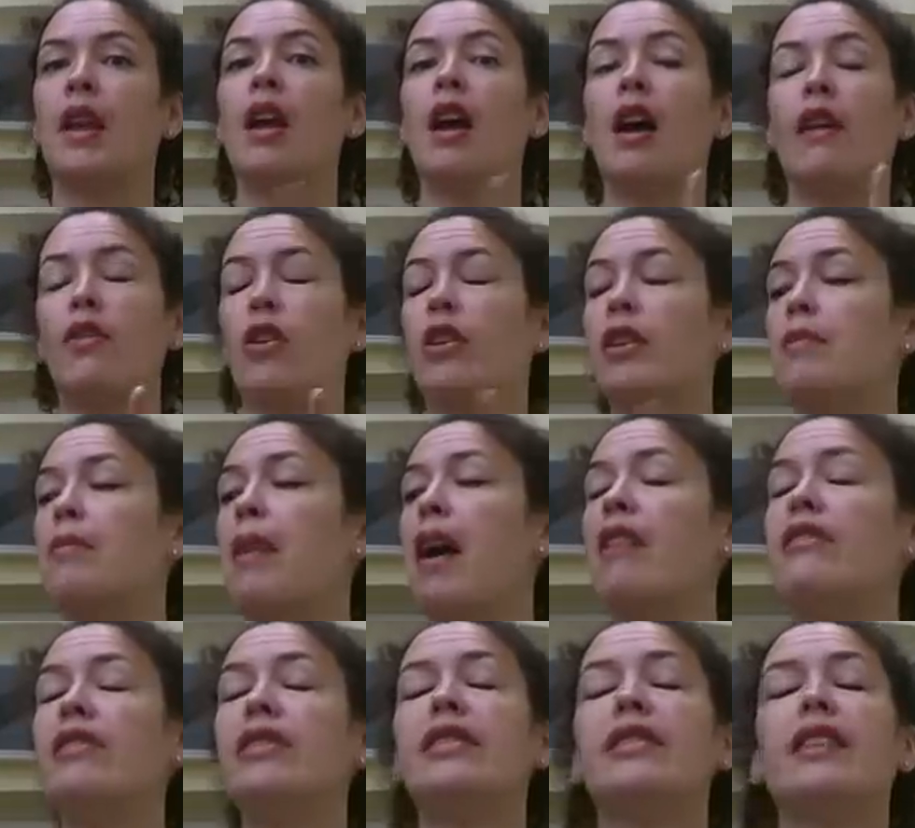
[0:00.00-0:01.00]
I've got an
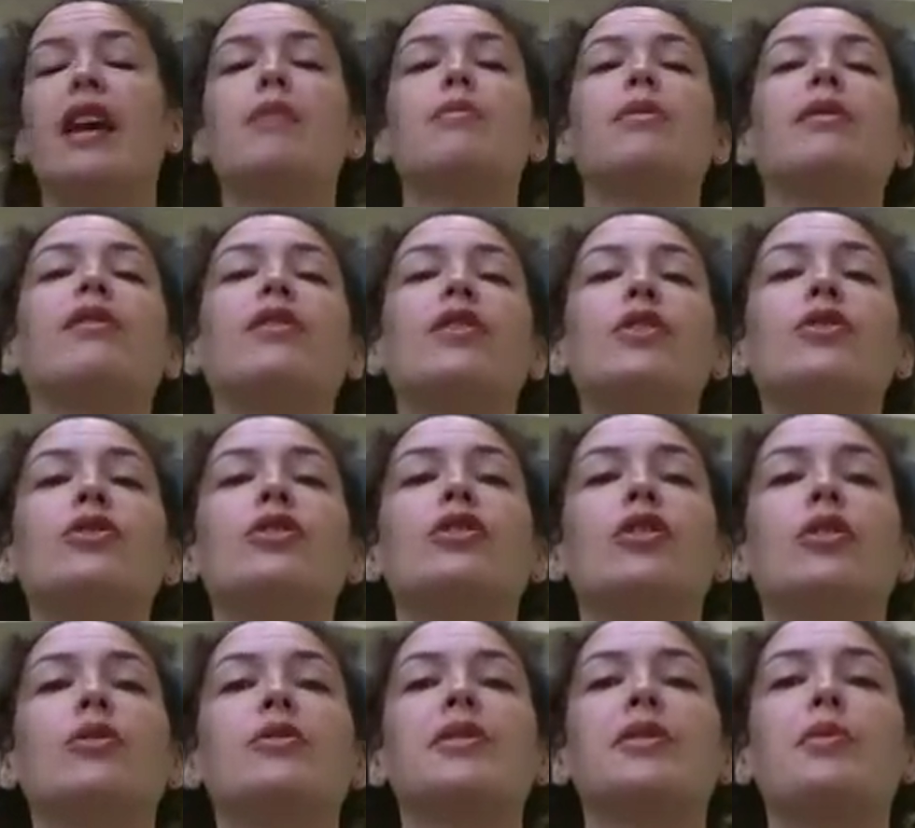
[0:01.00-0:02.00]
empowering statement for you
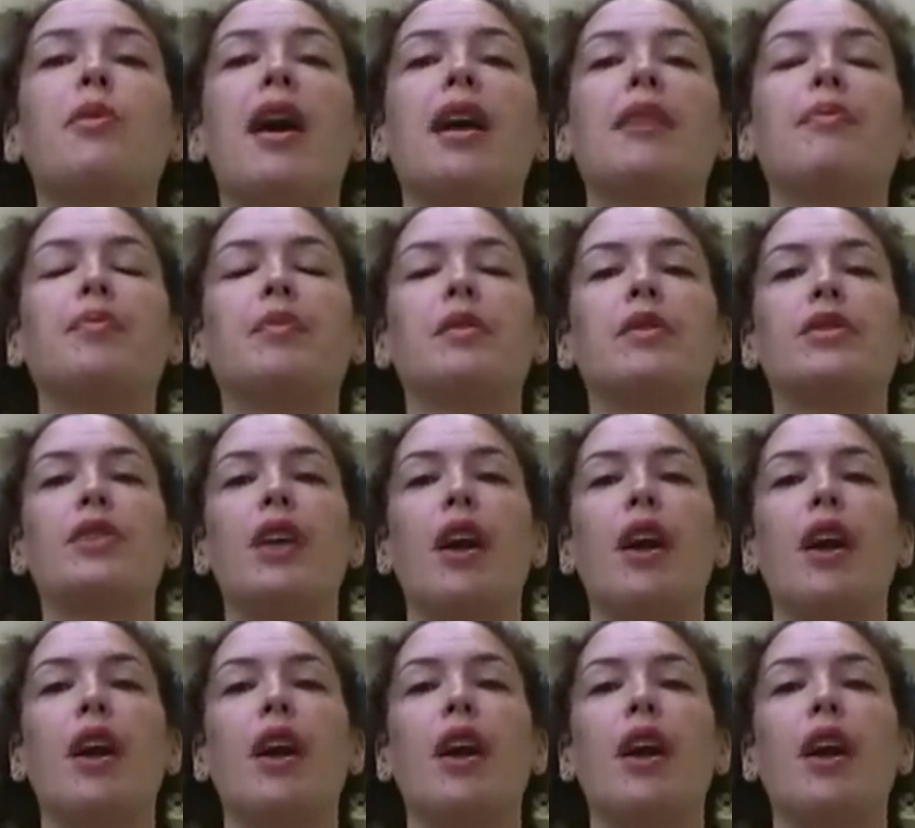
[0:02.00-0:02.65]
to do as well.